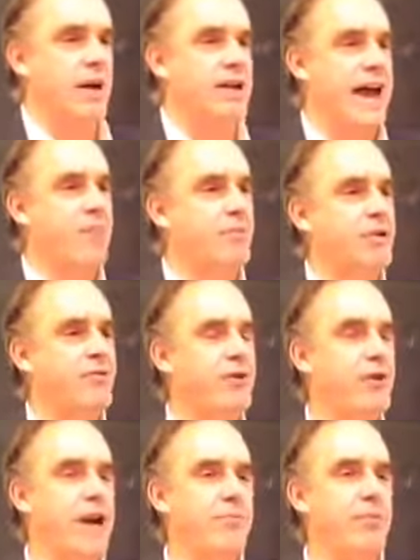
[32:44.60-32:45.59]
adapted
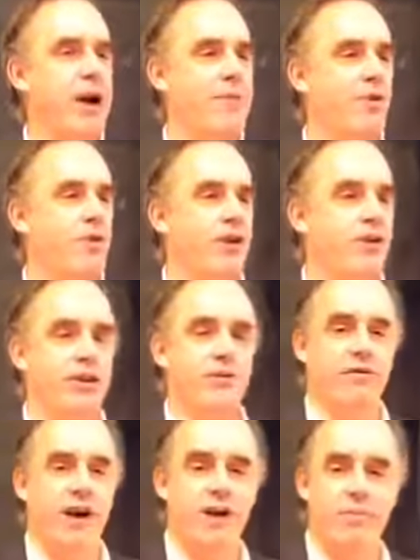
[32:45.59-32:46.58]
for that primordial
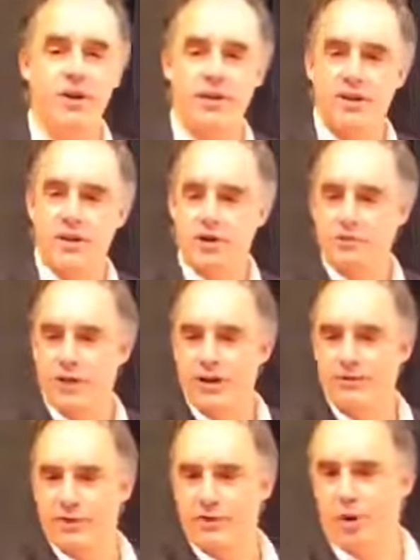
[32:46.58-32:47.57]
environment and not
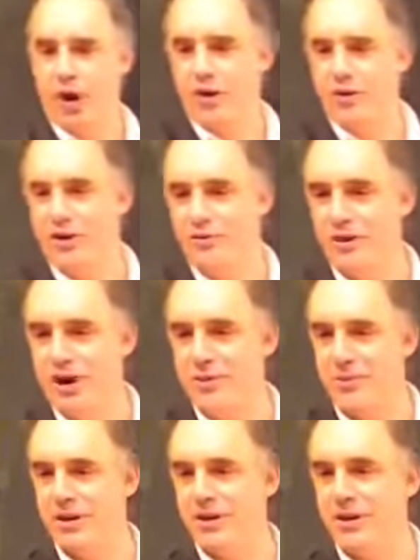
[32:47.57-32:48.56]
really for the modern
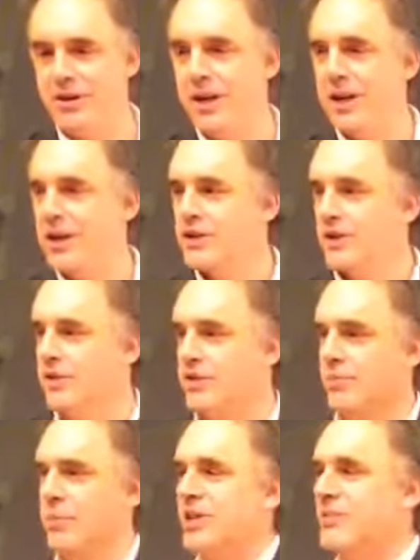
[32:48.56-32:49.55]
environment. And so
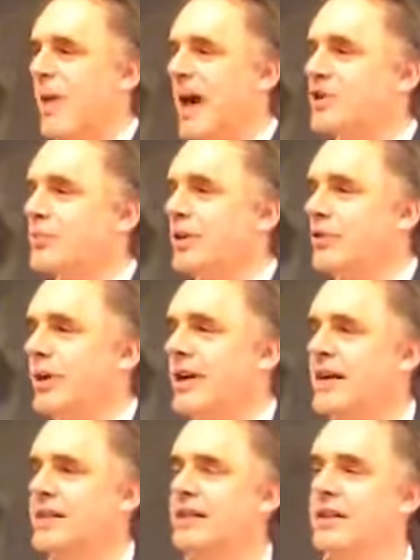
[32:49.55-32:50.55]
there's a mismatch
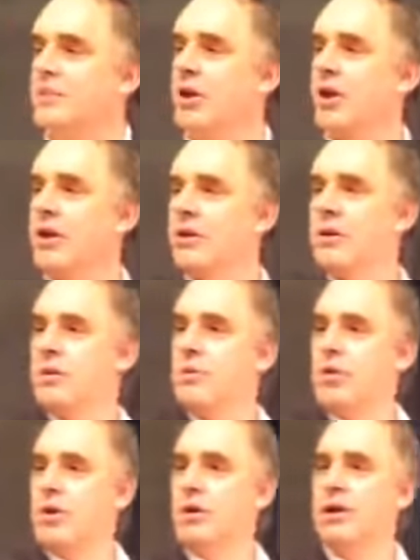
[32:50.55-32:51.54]
between us and the modern
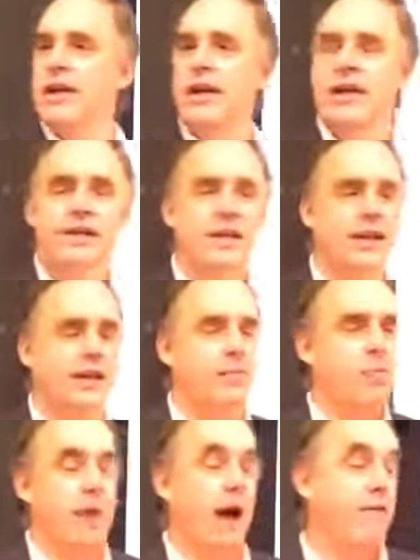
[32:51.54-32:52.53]
world. It's like,
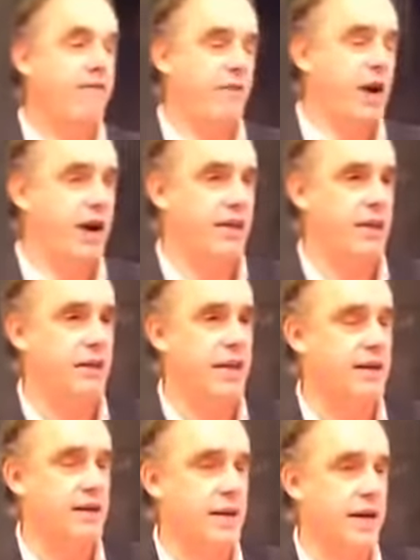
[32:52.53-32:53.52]
I, think
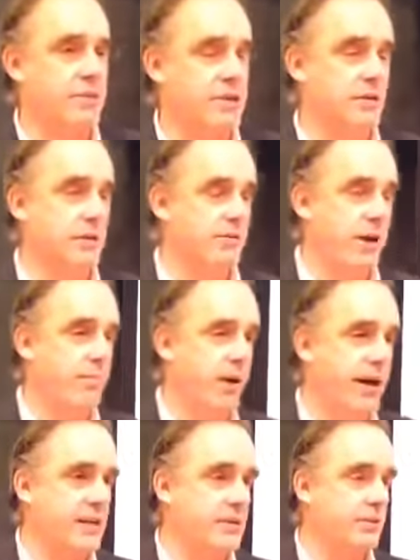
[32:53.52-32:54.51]
that's an absolutely
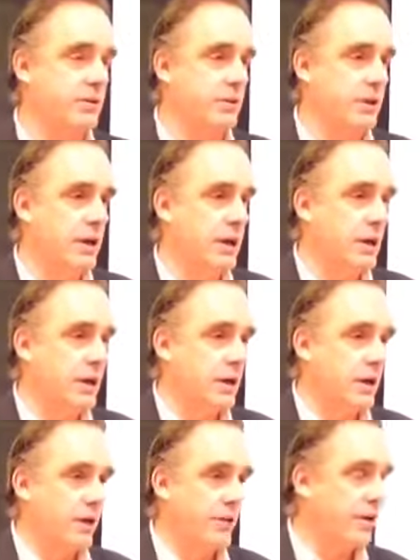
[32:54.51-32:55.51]
reprehensible
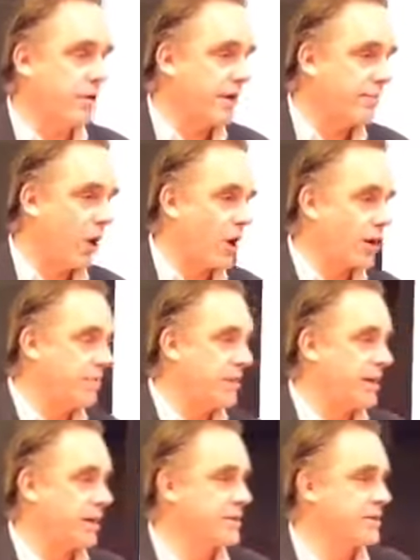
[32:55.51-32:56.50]
theory, partly
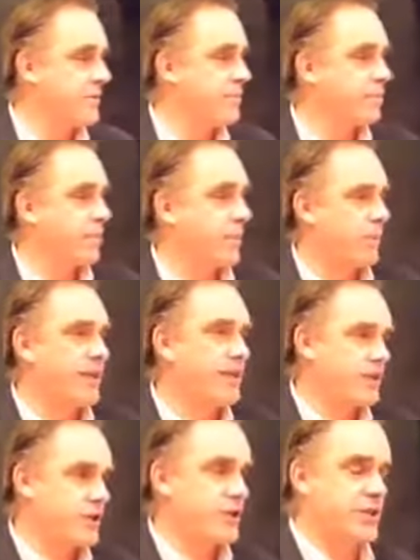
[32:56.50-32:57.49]
because we
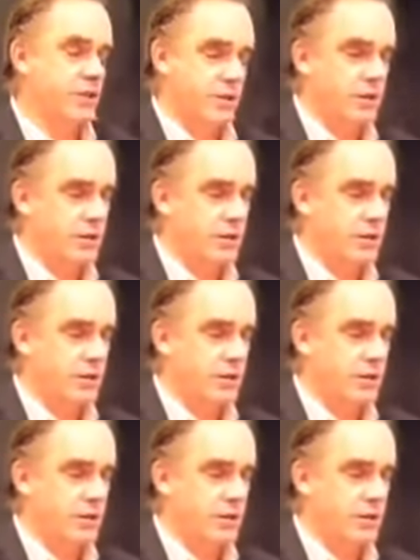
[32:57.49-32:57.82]
didn't just